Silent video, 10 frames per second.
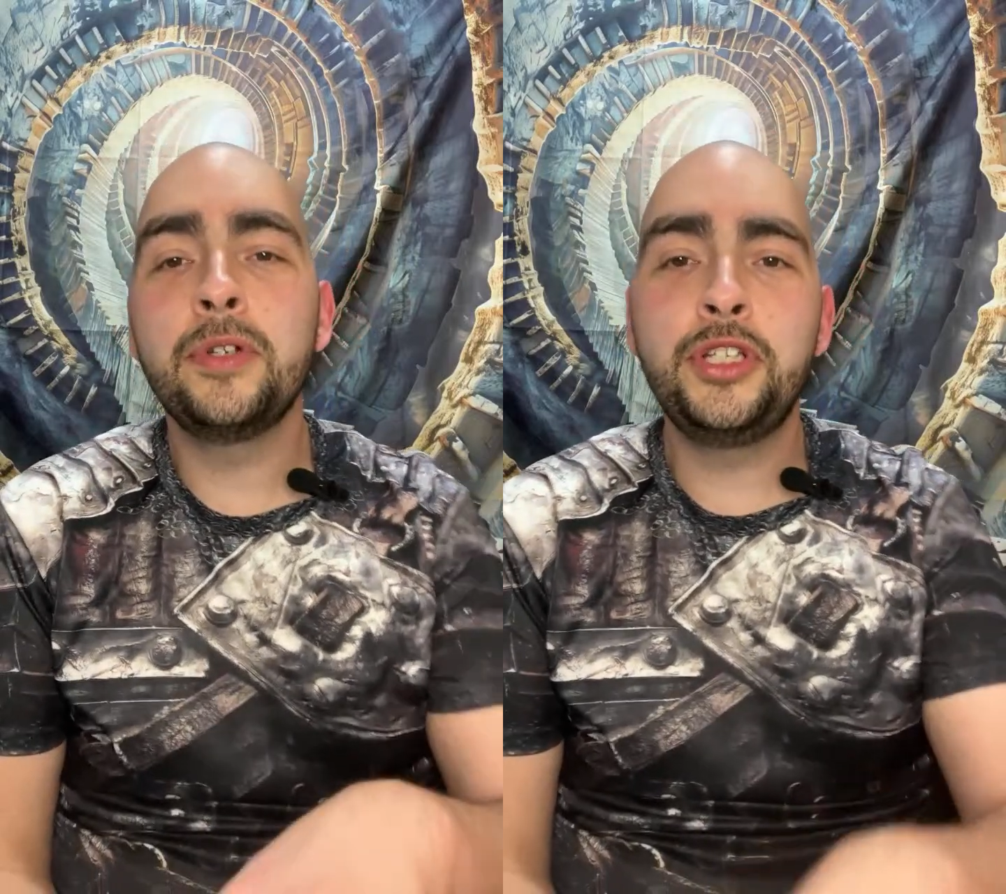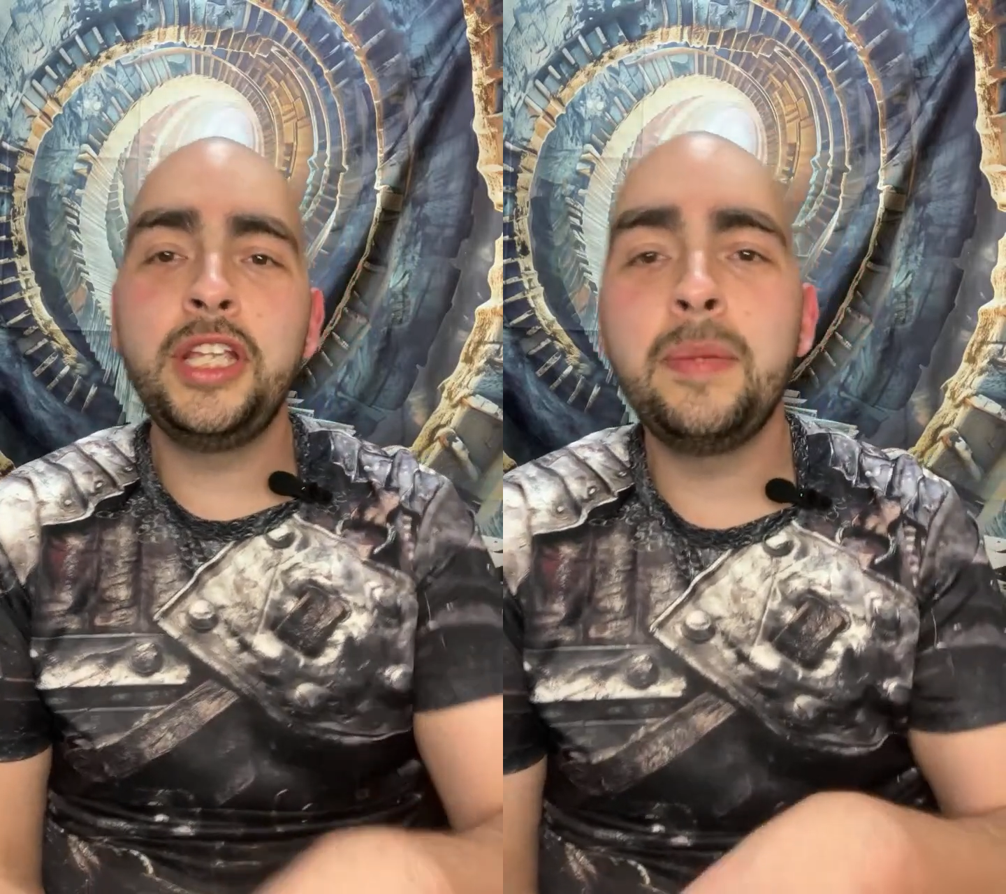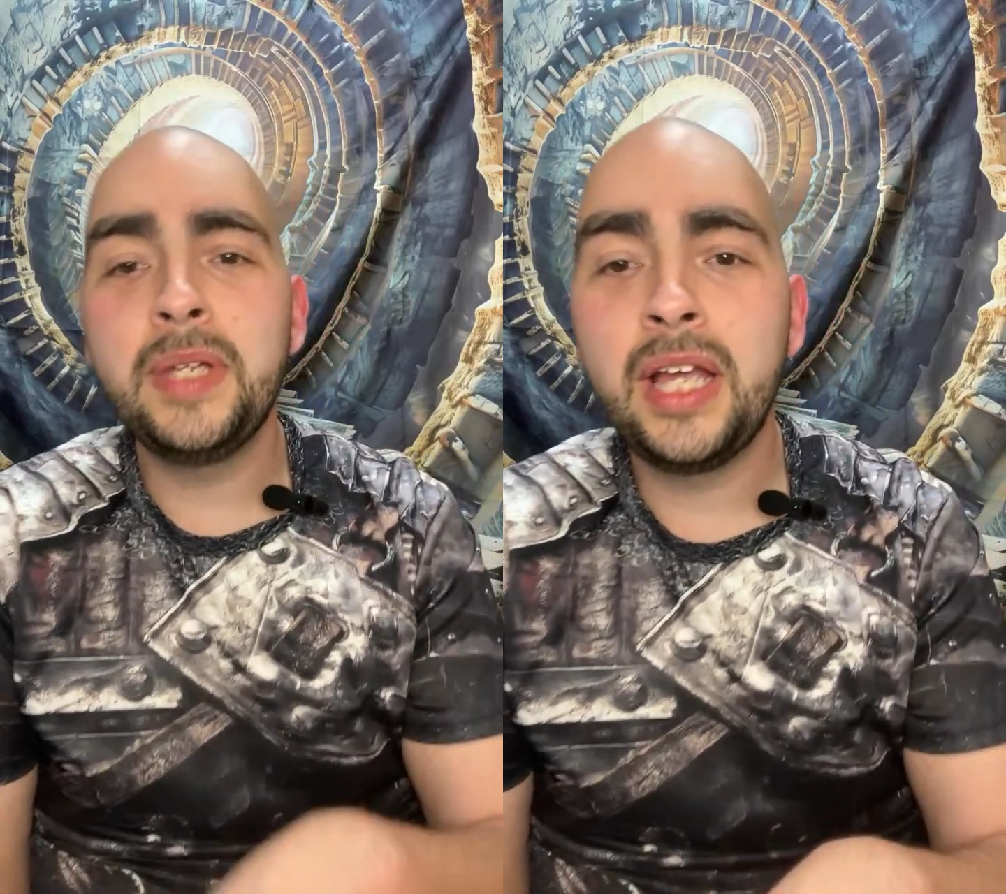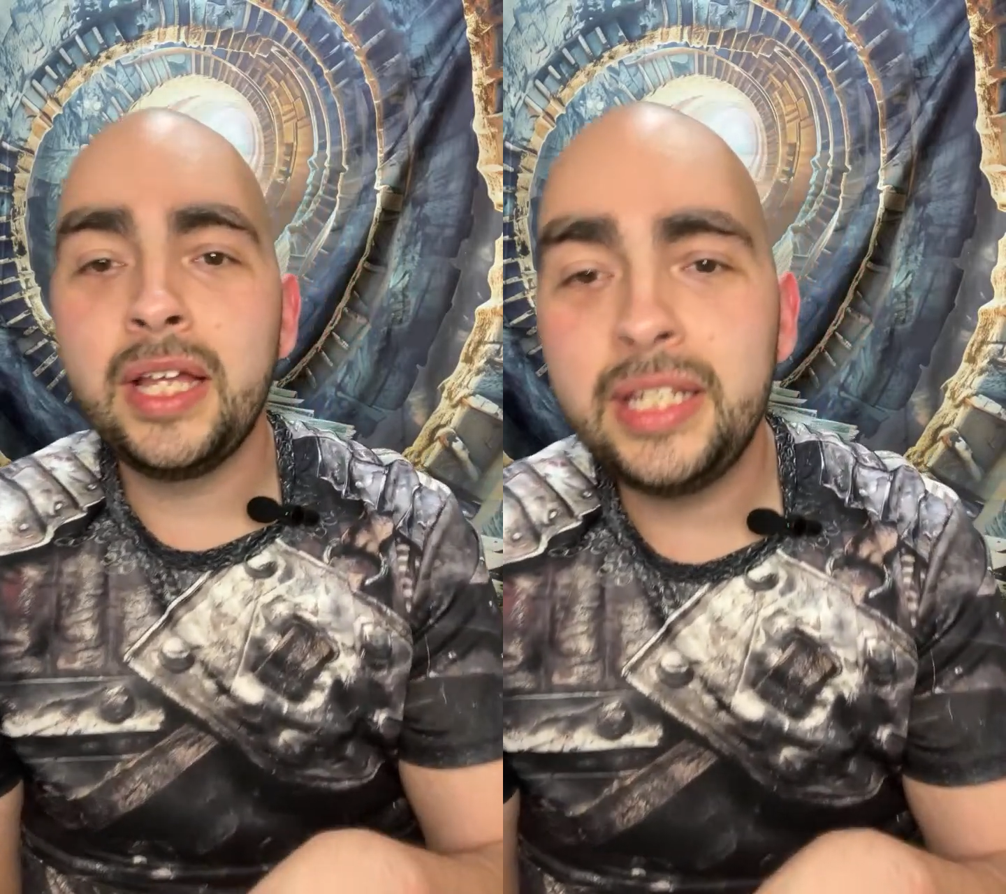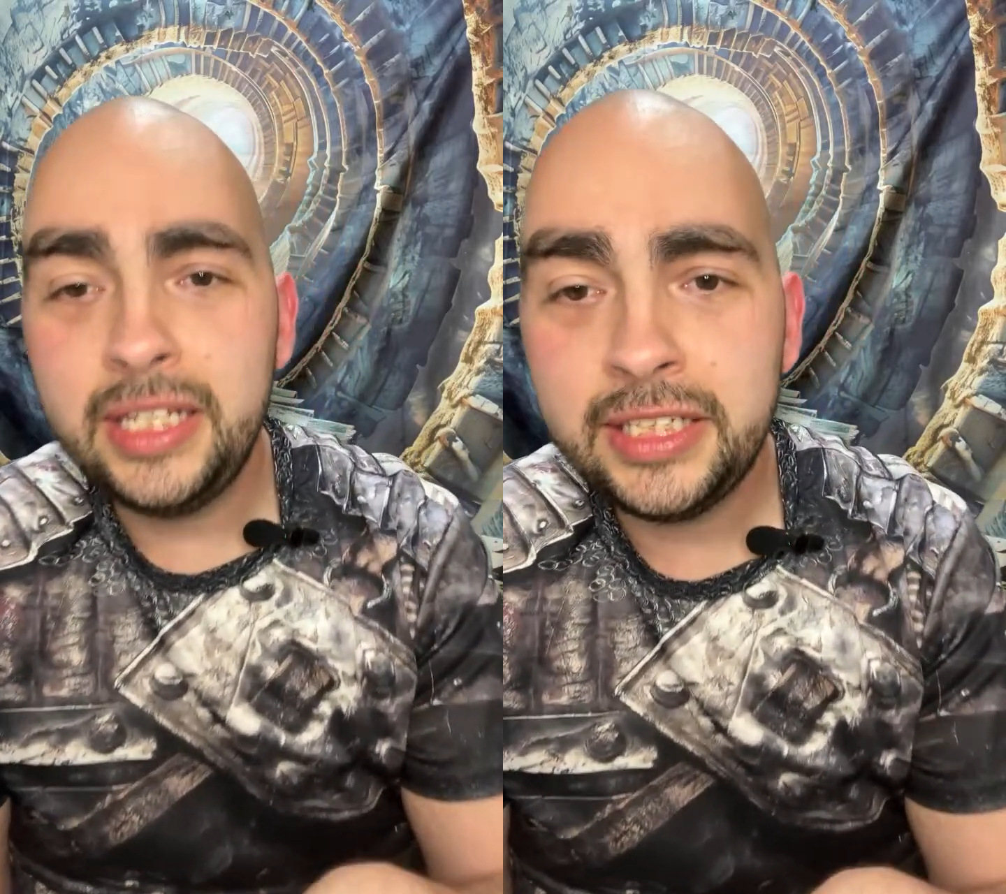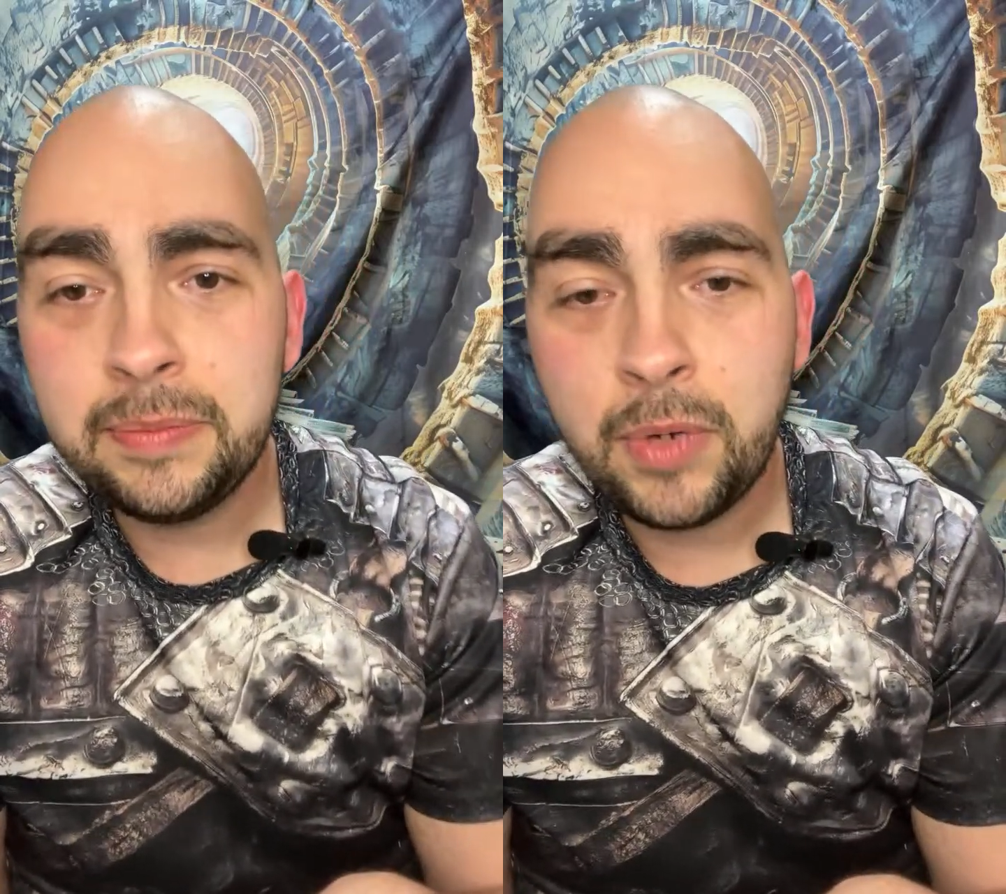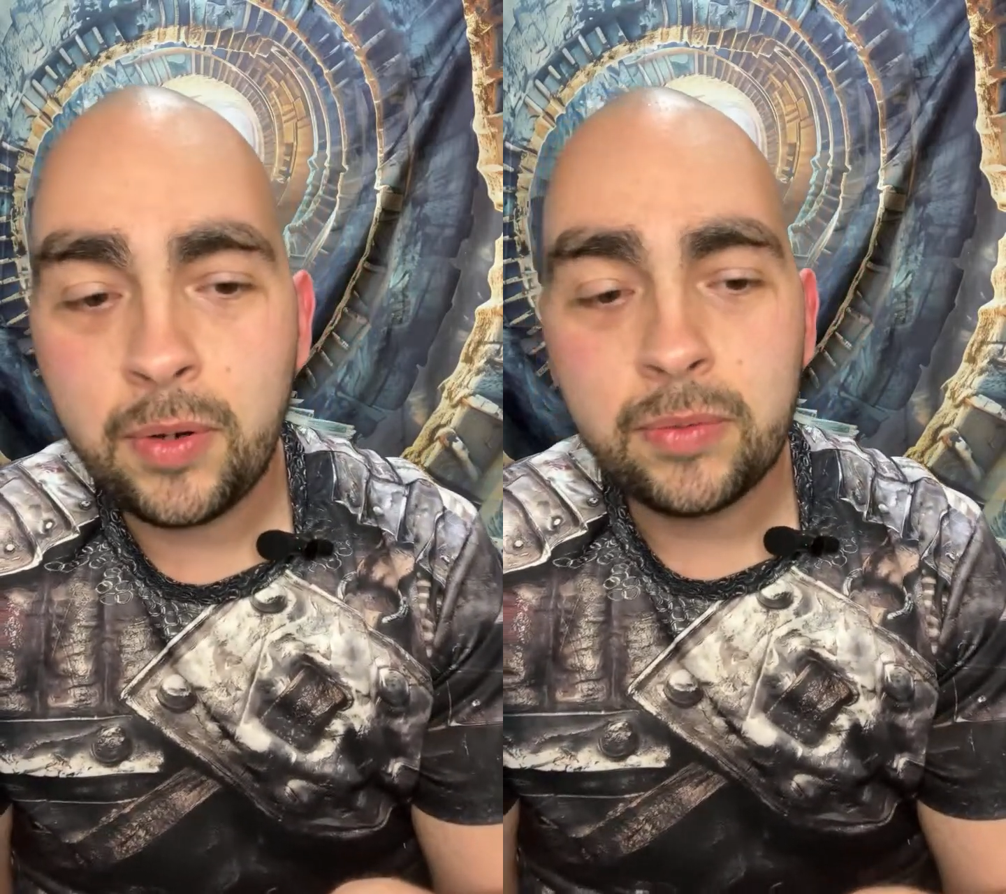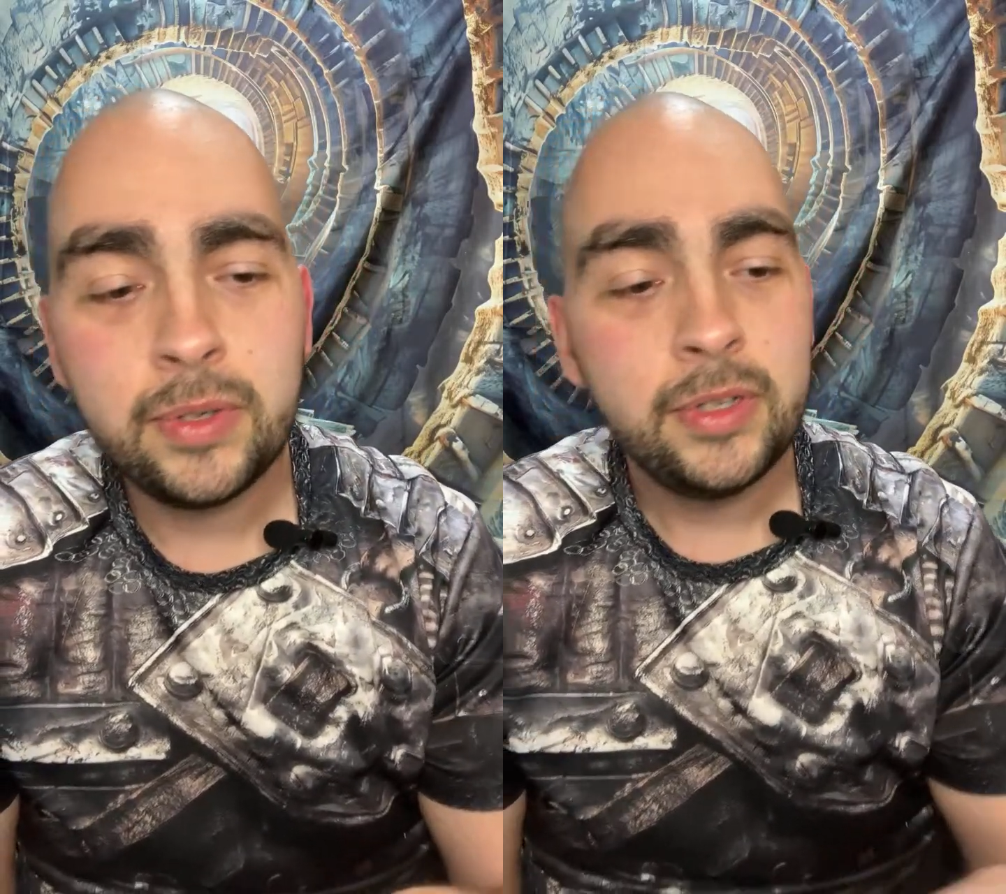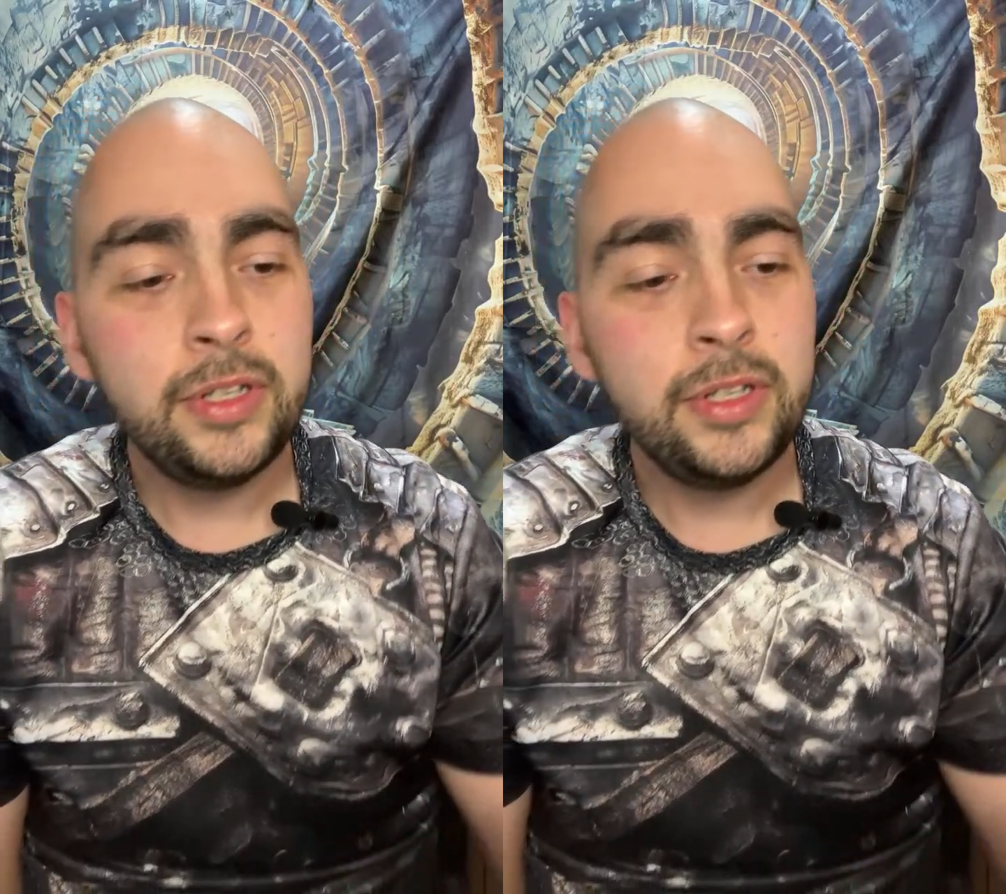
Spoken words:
GMing on easy mode,